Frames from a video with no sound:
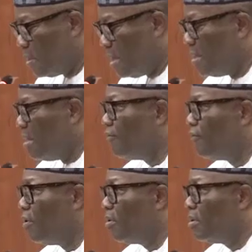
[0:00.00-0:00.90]
And
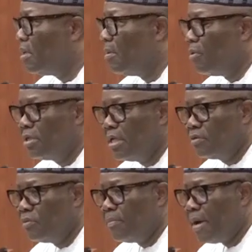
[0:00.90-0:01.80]
therefore, the
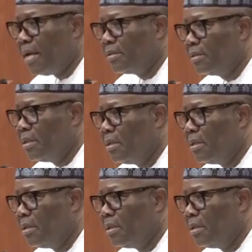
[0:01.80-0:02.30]
budgets we pass